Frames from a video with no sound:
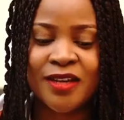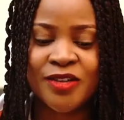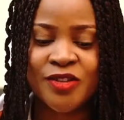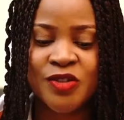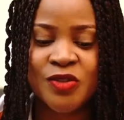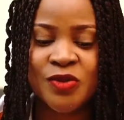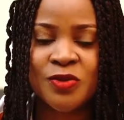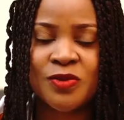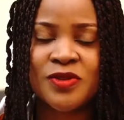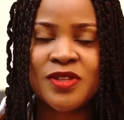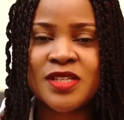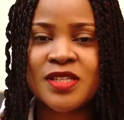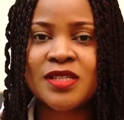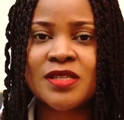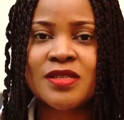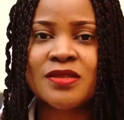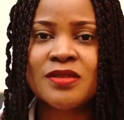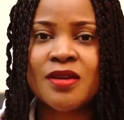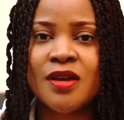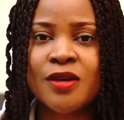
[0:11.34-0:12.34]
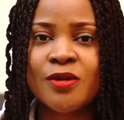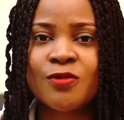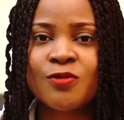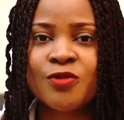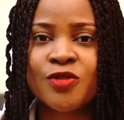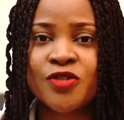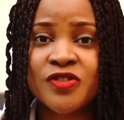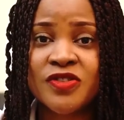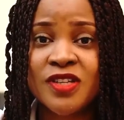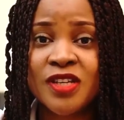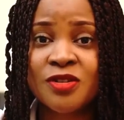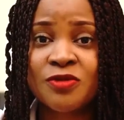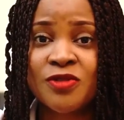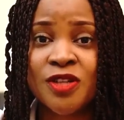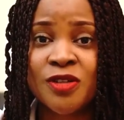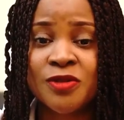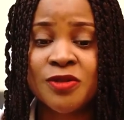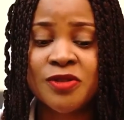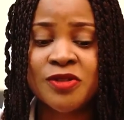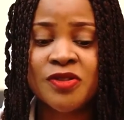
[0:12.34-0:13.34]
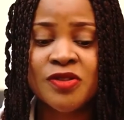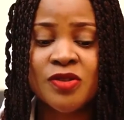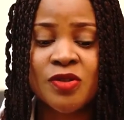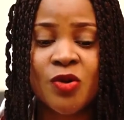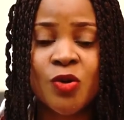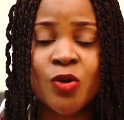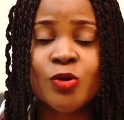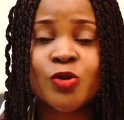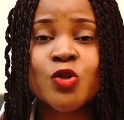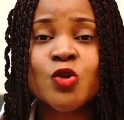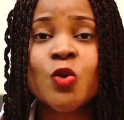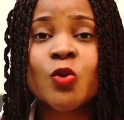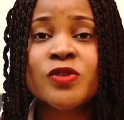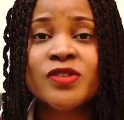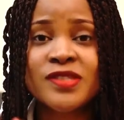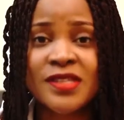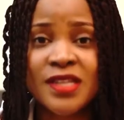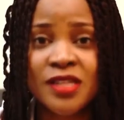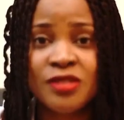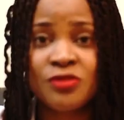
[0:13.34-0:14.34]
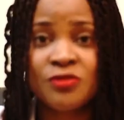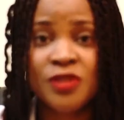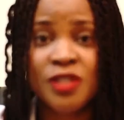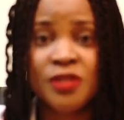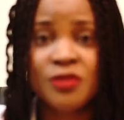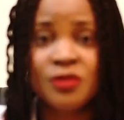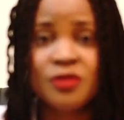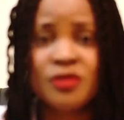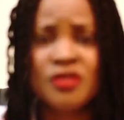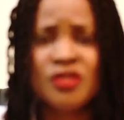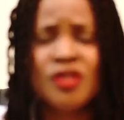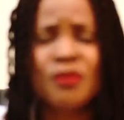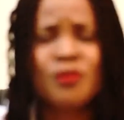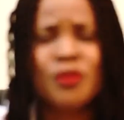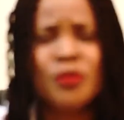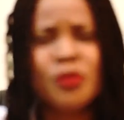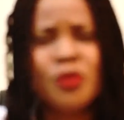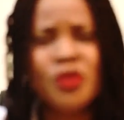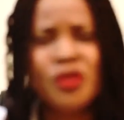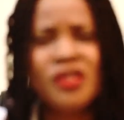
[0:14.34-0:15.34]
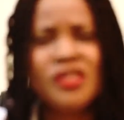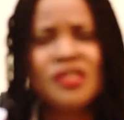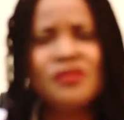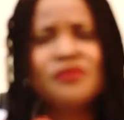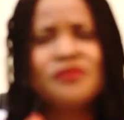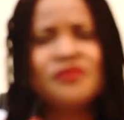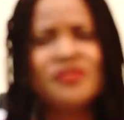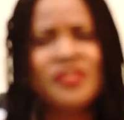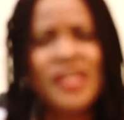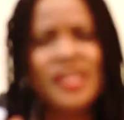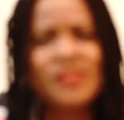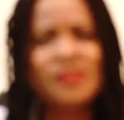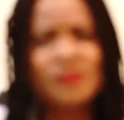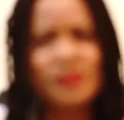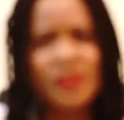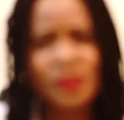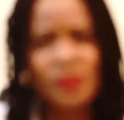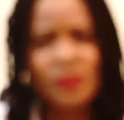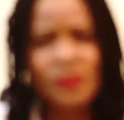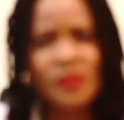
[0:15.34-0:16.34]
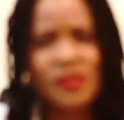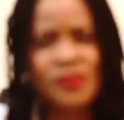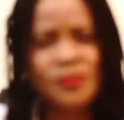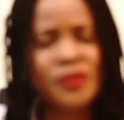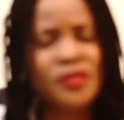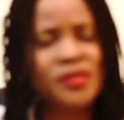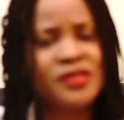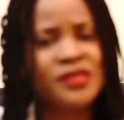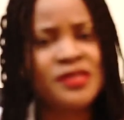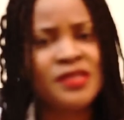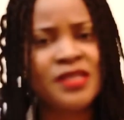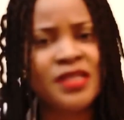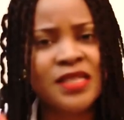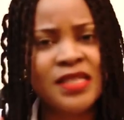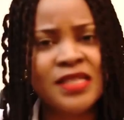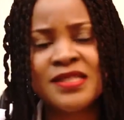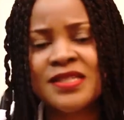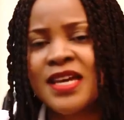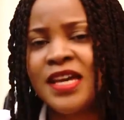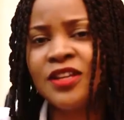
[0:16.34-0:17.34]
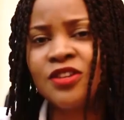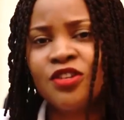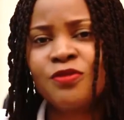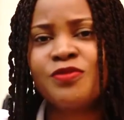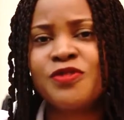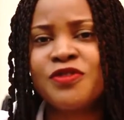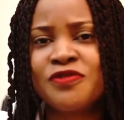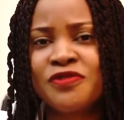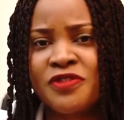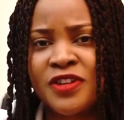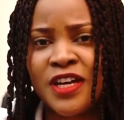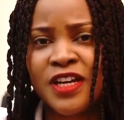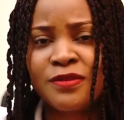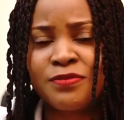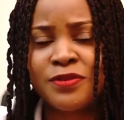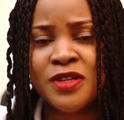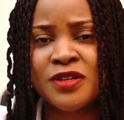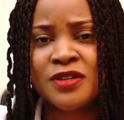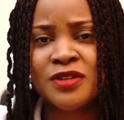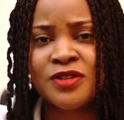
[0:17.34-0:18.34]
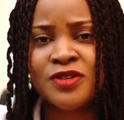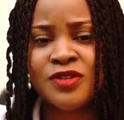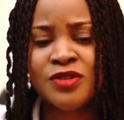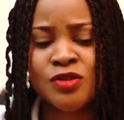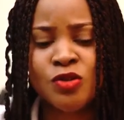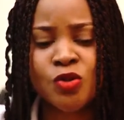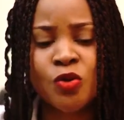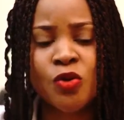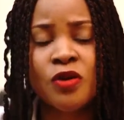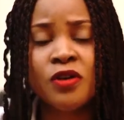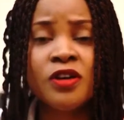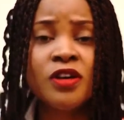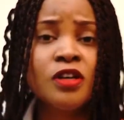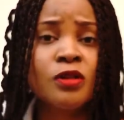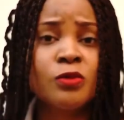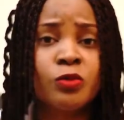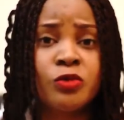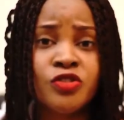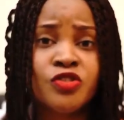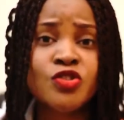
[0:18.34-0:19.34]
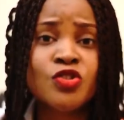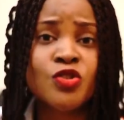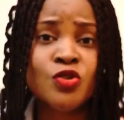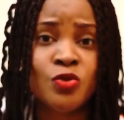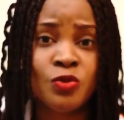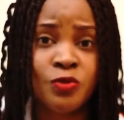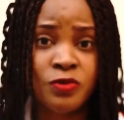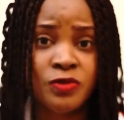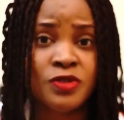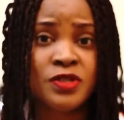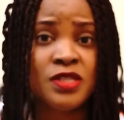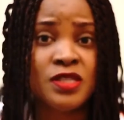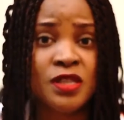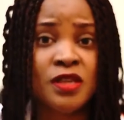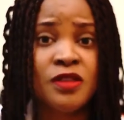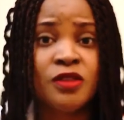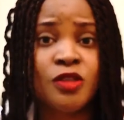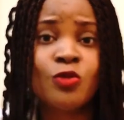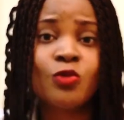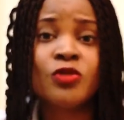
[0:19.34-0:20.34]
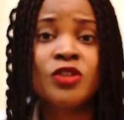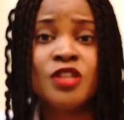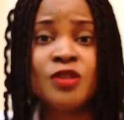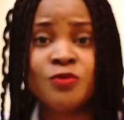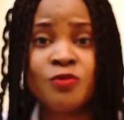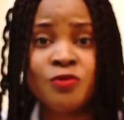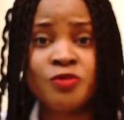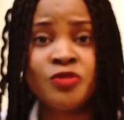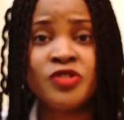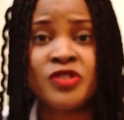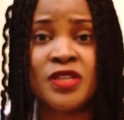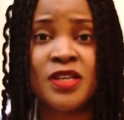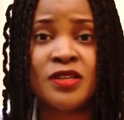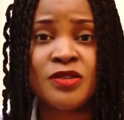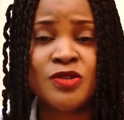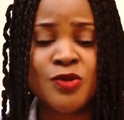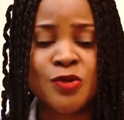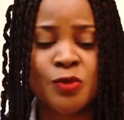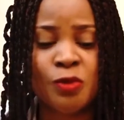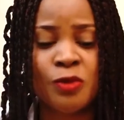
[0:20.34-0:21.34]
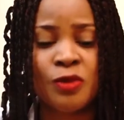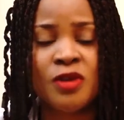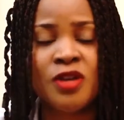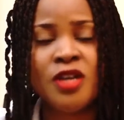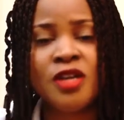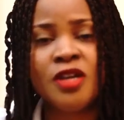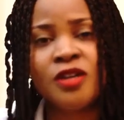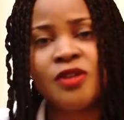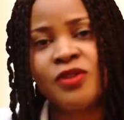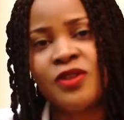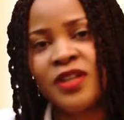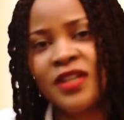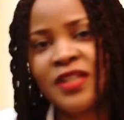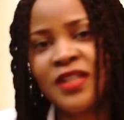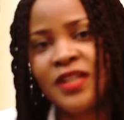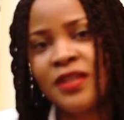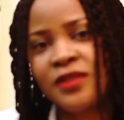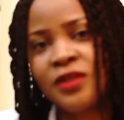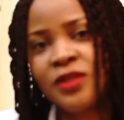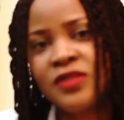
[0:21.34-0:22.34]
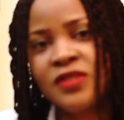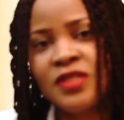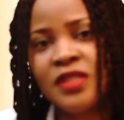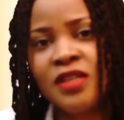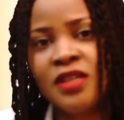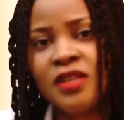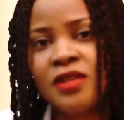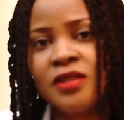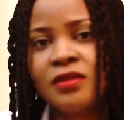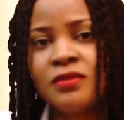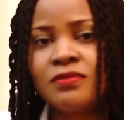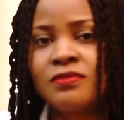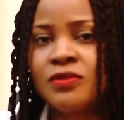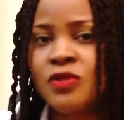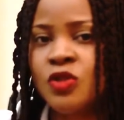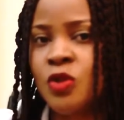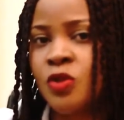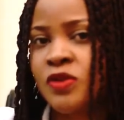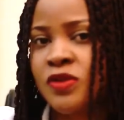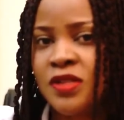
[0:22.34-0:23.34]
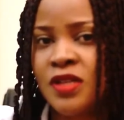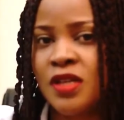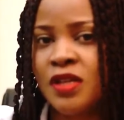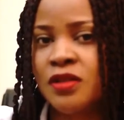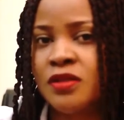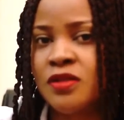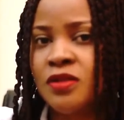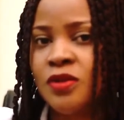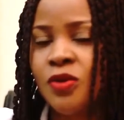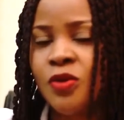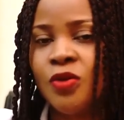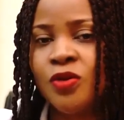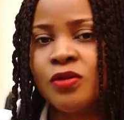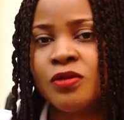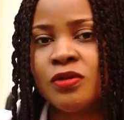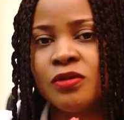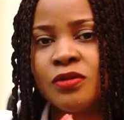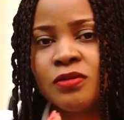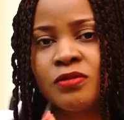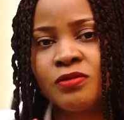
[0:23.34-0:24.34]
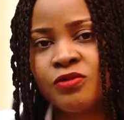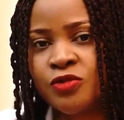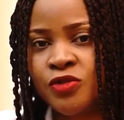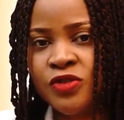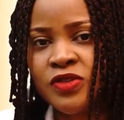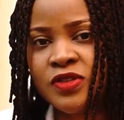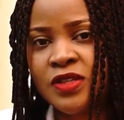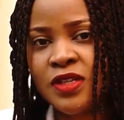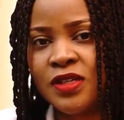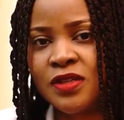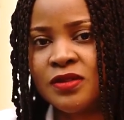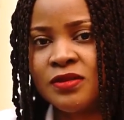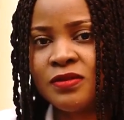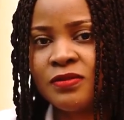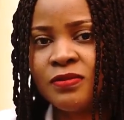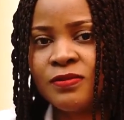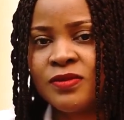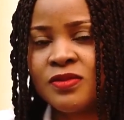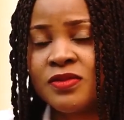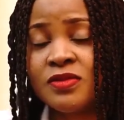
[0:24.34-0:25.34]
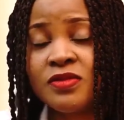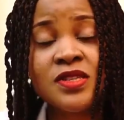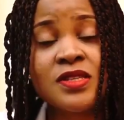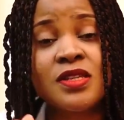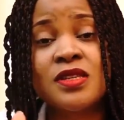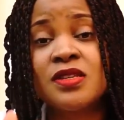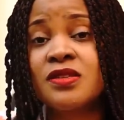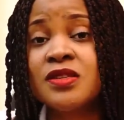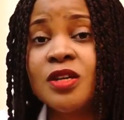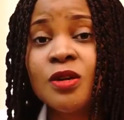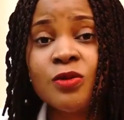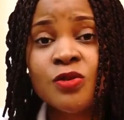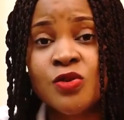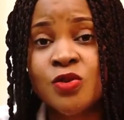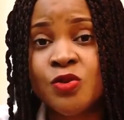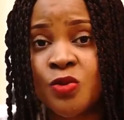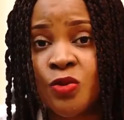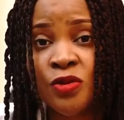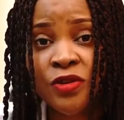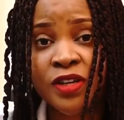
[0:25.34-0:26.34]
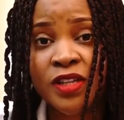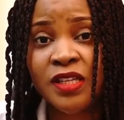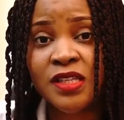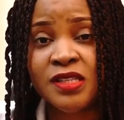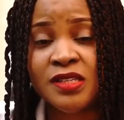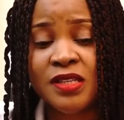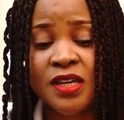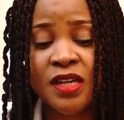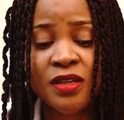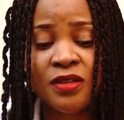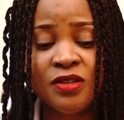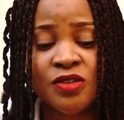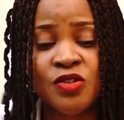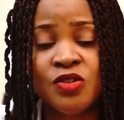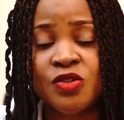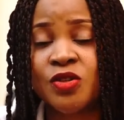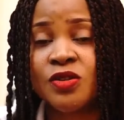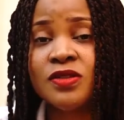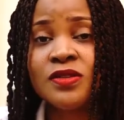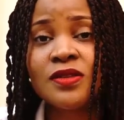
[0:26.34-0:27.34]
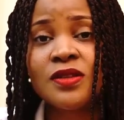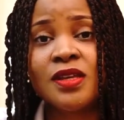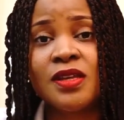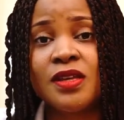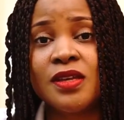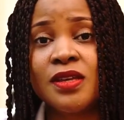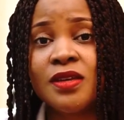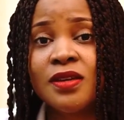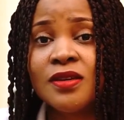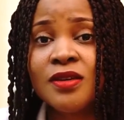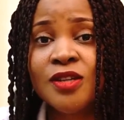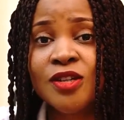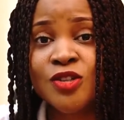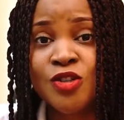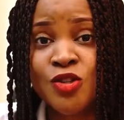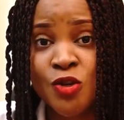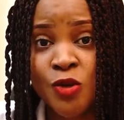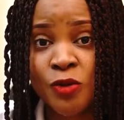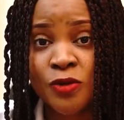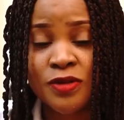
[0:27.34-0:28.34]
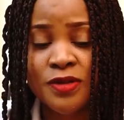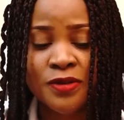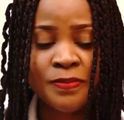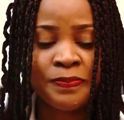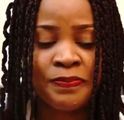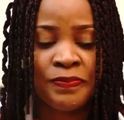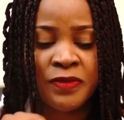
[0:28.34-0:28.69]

So this is roasted groundnuts or toasted groundnuts. Some people call it fried groundnuts, but it cannot be fried because no oil was used in the cooking process. So you can either say toasted or roasted since there was no oil inside. It's just the nut.